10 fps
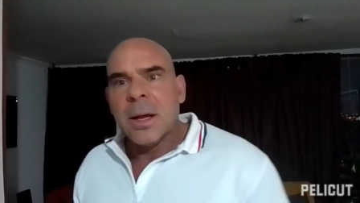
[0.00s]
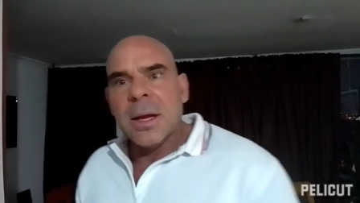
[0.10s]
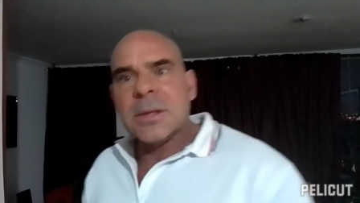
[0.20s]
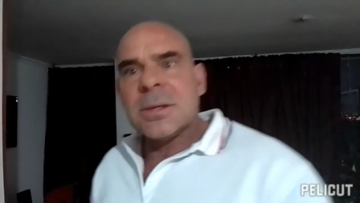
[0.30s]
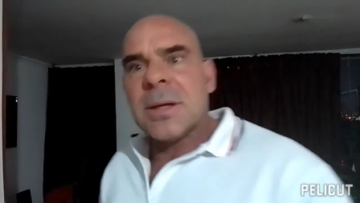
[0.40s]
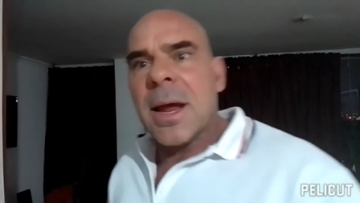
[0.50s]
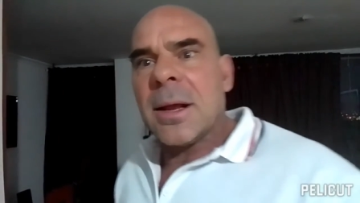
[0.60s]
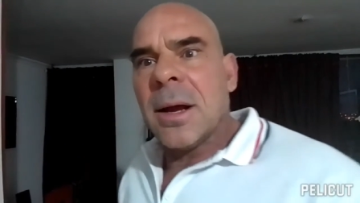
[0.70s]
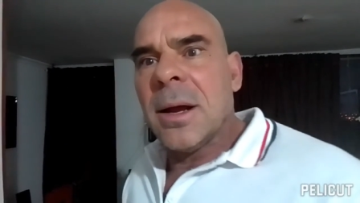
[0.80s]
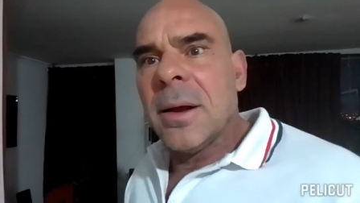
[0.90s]
It's like
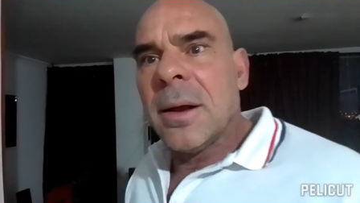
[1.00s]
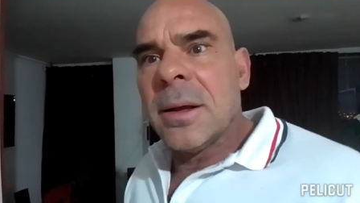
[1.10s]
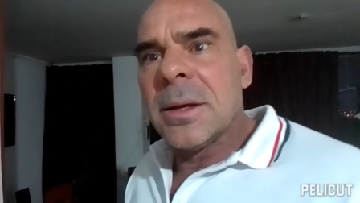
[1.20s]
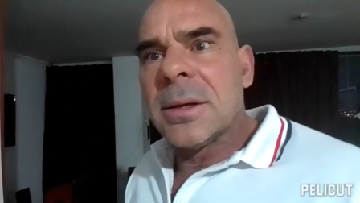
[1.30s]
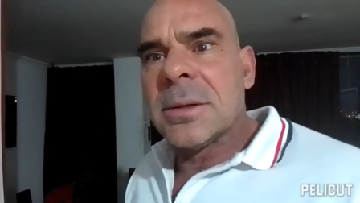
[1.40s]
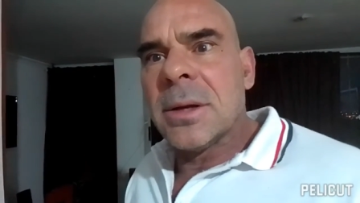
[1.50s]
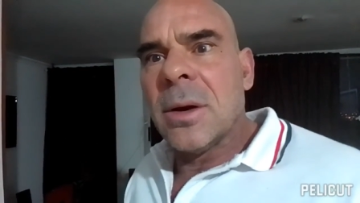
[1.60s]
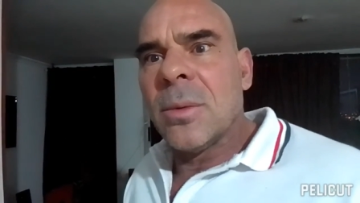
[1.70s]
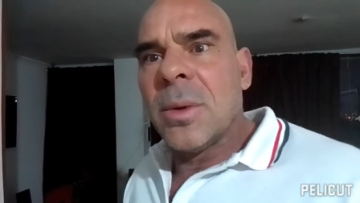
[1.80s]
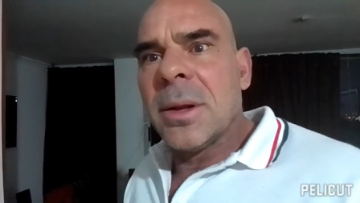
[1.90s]

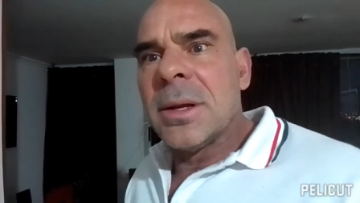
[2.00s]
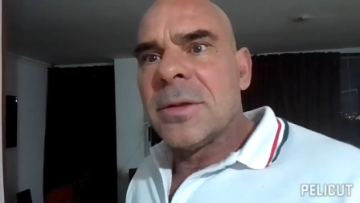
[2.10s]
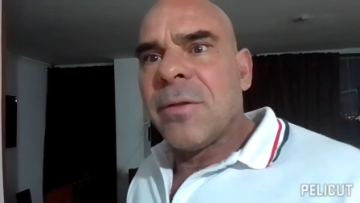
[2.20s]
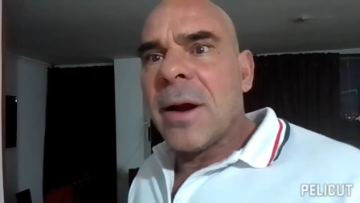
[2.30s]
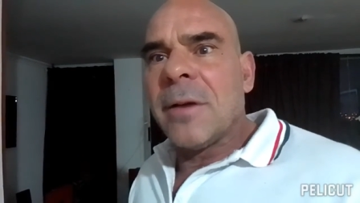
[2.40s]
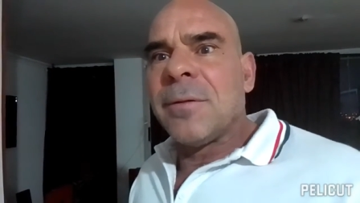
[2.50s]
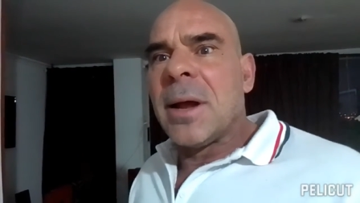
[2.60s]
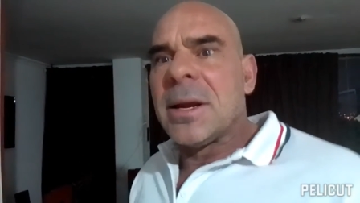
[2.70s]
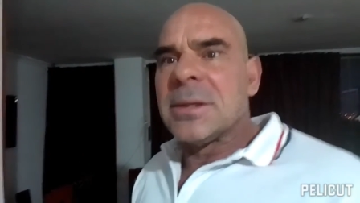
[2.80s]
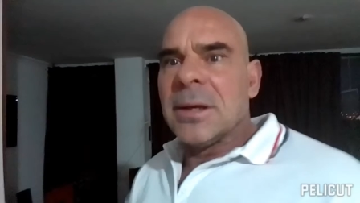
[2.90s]
one of these
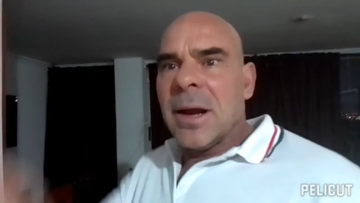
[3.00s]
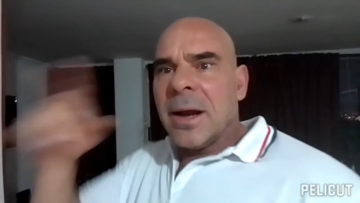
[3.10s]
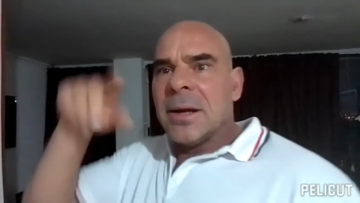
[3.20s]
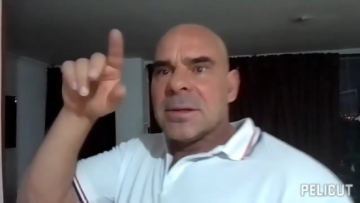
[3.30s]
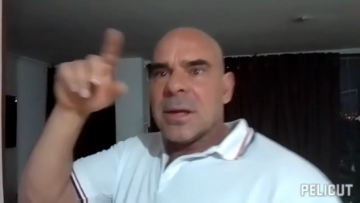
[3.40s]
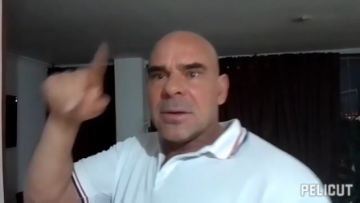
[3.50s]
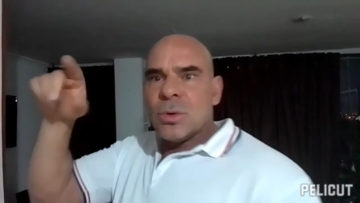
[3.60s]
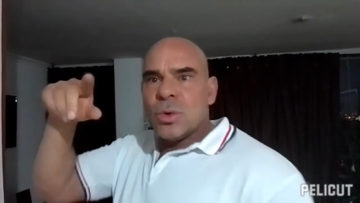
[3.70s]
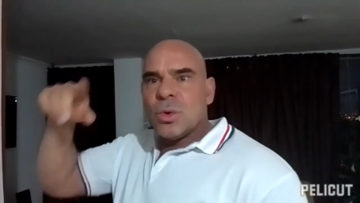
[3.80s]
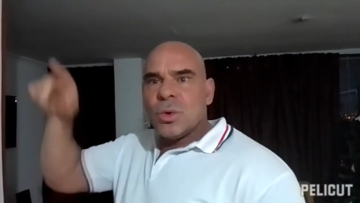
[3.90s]
fireflies at night. It's like,
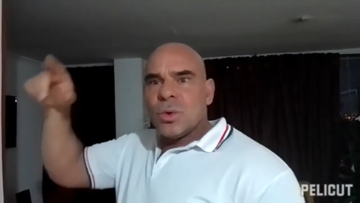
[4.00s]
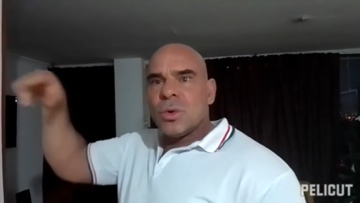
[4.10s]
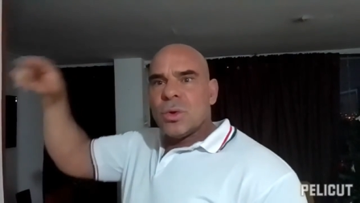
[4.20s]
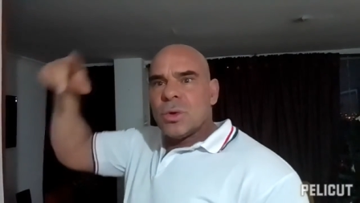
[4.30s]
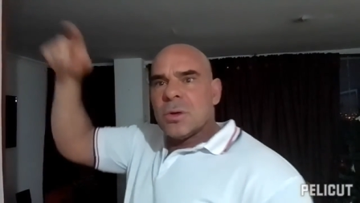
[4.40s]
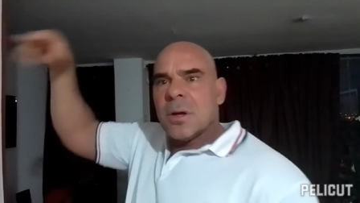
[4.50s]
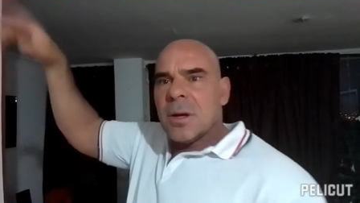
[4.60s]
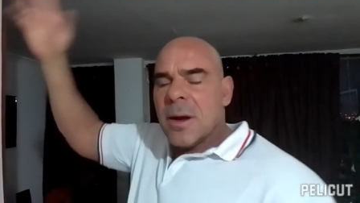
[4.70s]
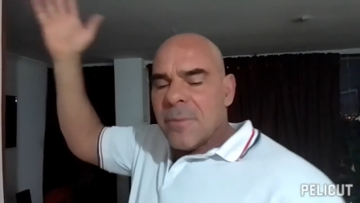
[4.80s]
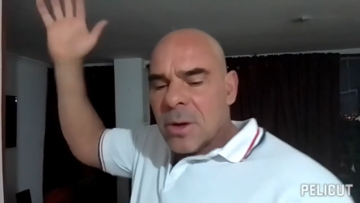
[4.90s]

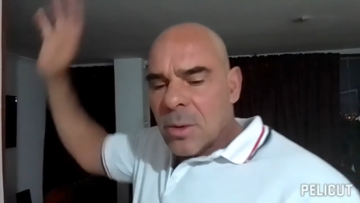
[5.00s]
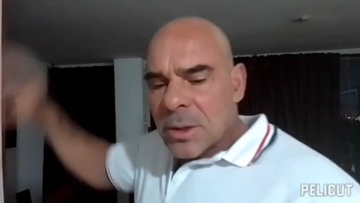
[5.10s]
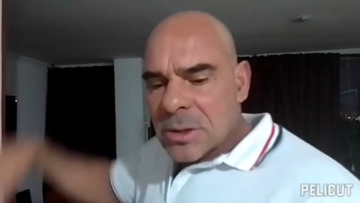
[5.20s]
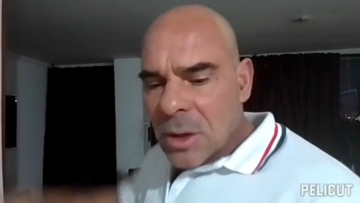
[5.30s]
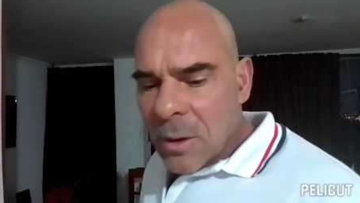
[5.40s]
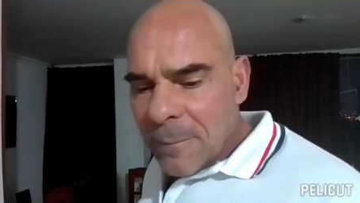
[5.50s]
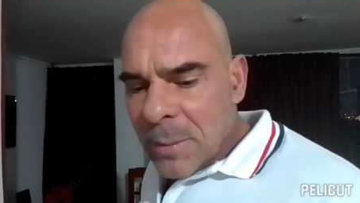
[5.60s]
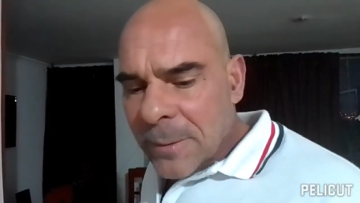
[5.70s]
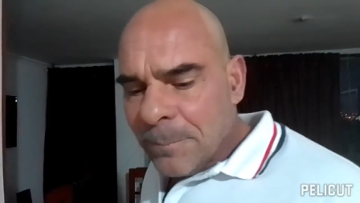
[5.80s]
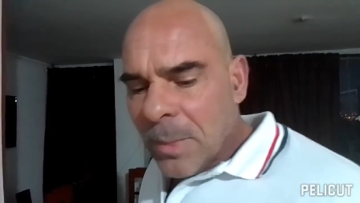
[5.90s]
you never know where it's going,
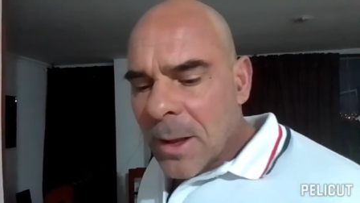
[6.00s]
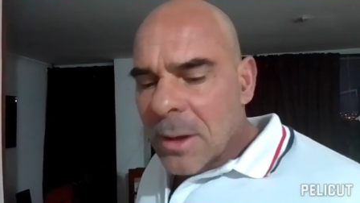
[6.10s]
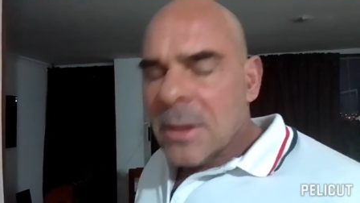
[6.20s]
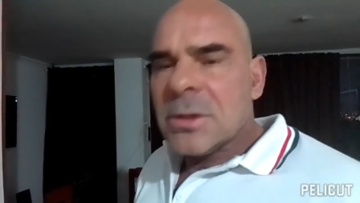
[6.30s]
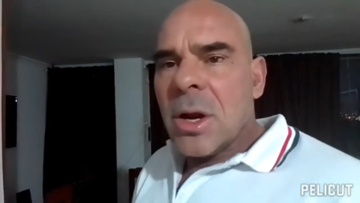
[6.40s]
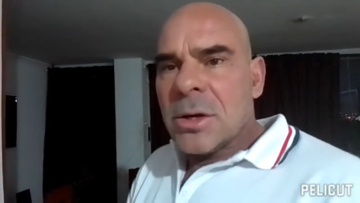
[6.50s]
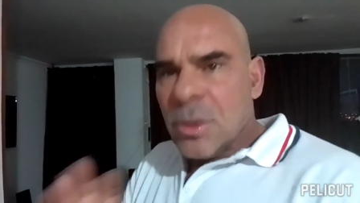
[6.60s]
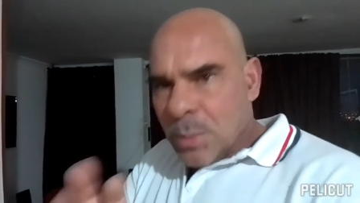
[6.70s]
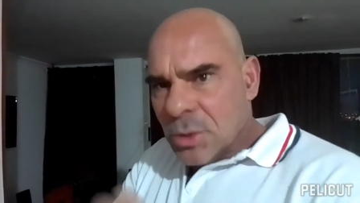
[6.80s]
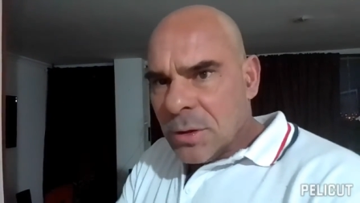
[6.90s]
but as long as
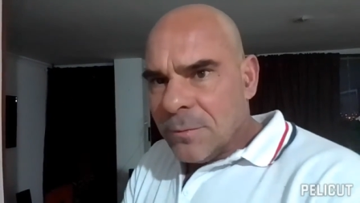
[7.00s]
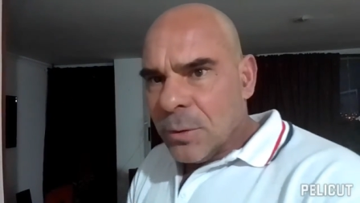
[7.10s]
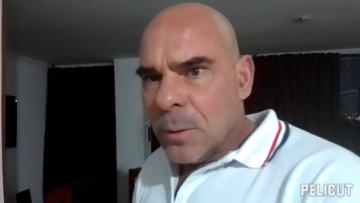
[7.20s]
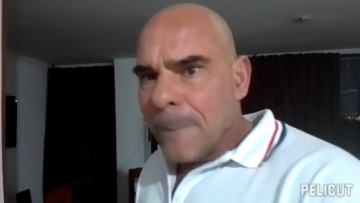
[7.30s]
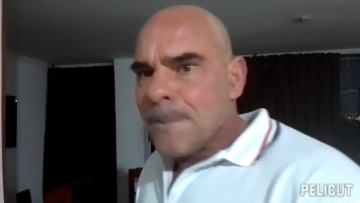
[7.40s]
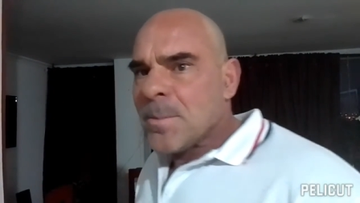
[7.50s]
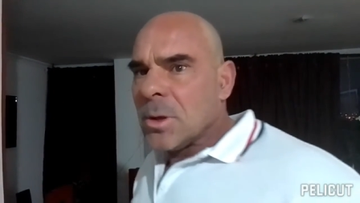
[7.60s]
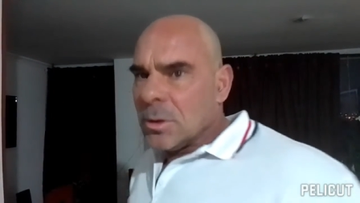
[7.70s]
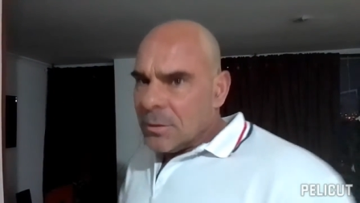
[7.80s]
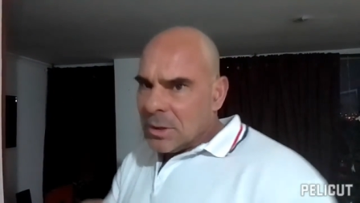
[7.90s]
you're pushing food,
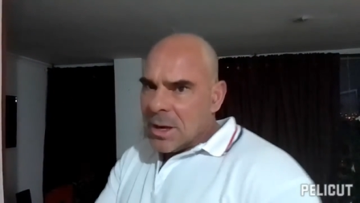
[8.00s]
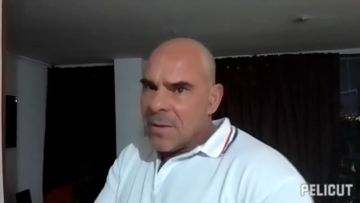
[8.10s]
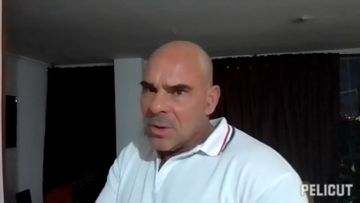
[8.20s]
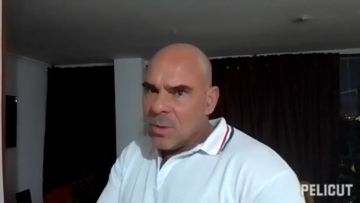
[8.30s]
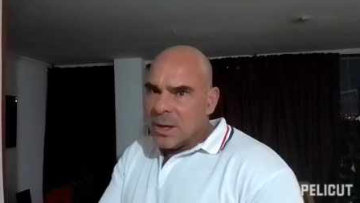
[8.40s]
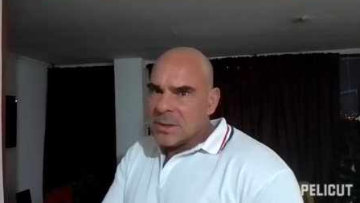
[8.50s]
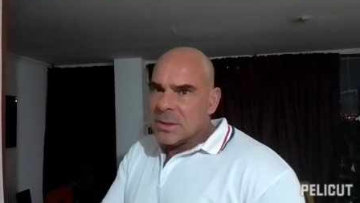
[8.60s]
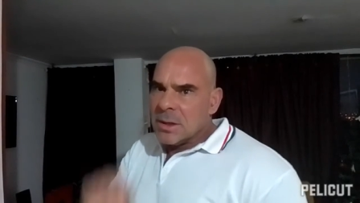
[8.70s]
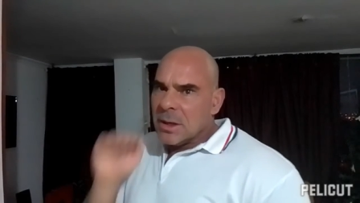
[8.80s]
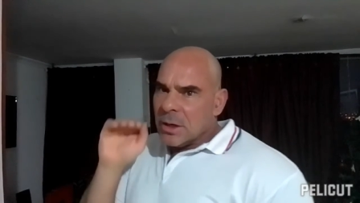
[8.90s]
you're lifting heavy
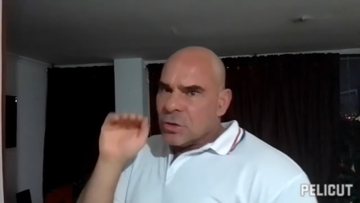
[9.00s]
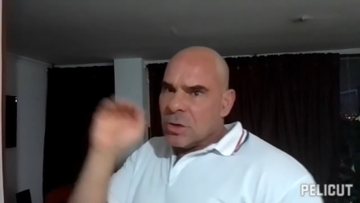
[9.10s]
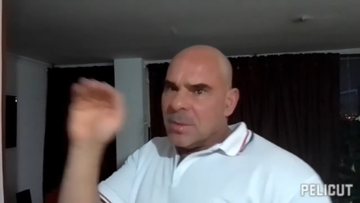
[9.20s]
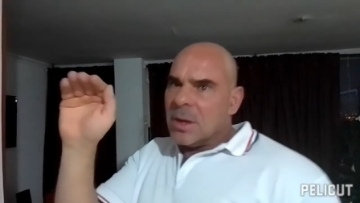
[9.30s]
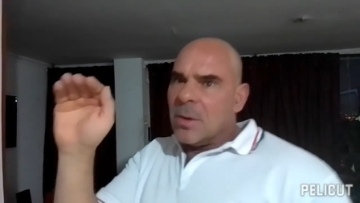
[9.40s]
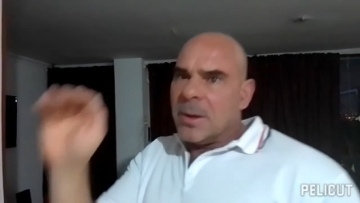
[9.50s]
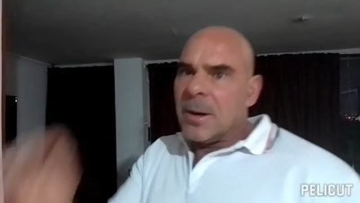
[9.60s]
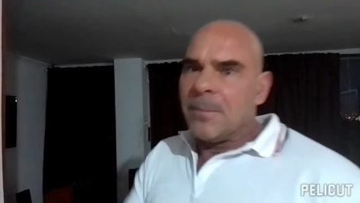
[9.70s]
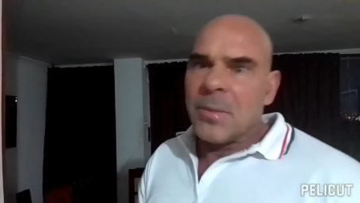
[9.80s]
weights, it should be going up.